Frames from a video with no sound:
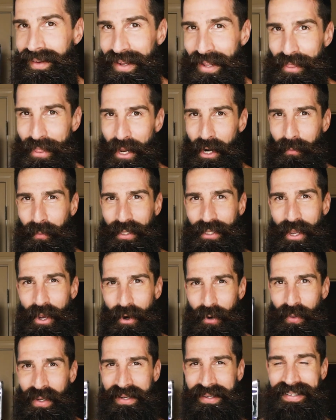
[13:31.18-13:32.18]
And there we
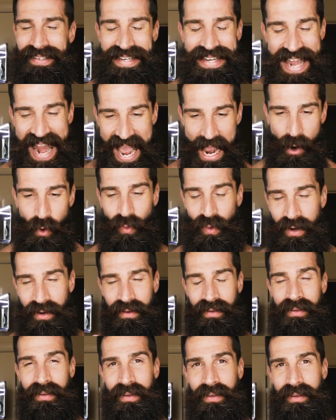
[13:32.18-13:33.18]
go. Now,
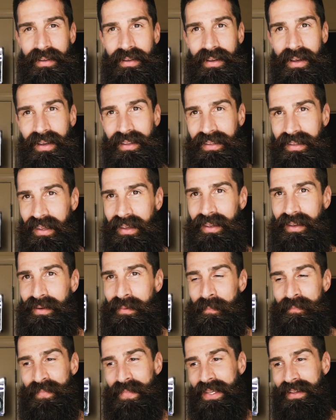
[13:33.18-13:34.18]
again,
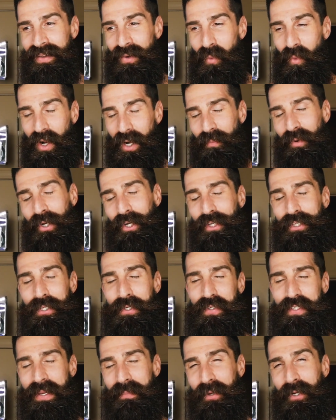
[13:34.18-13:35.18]
what I'm gonna
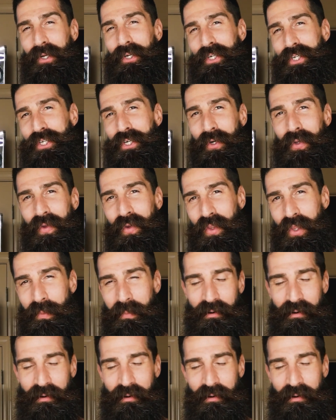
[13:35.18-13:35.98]
do is I'm gonna show you the